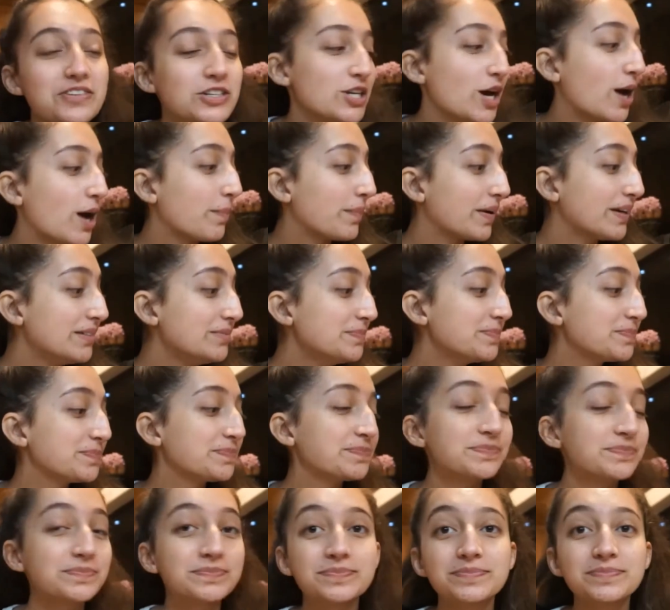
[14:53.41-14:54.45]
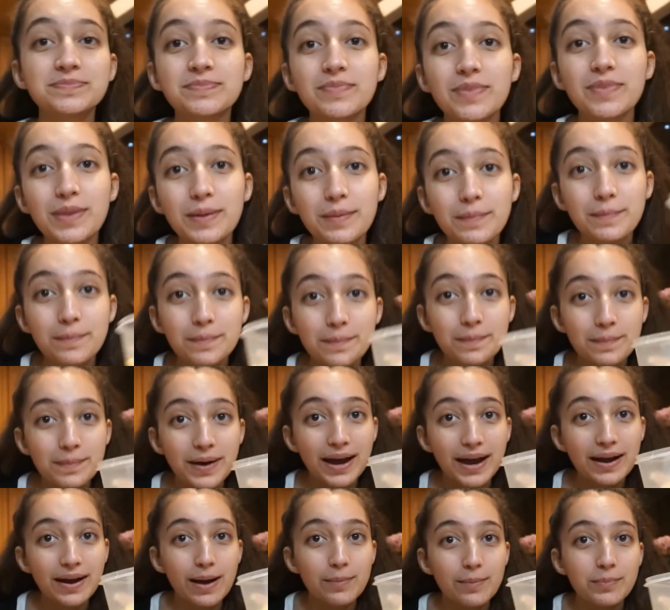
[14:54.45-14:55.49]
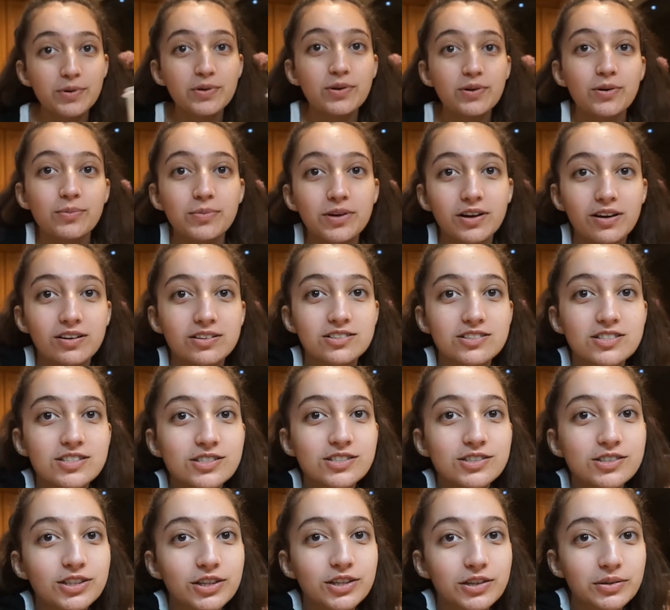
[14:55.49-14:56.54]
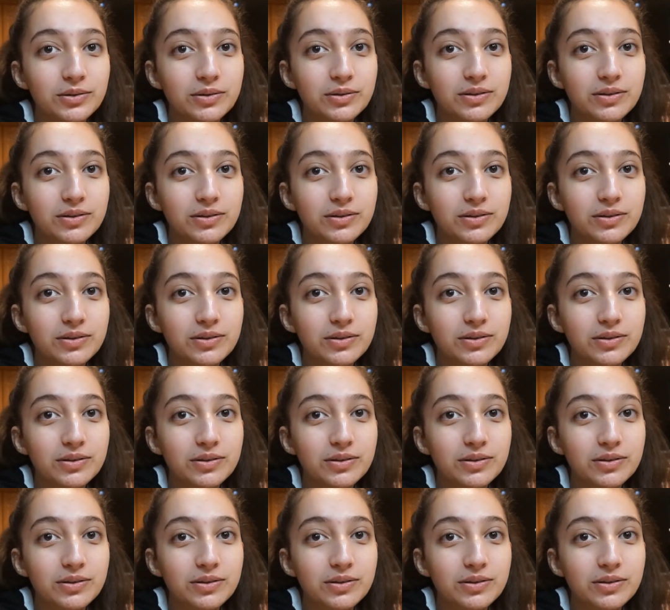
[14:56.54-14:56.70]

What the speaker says: topping. Pineapple. Oh my God, it's skew.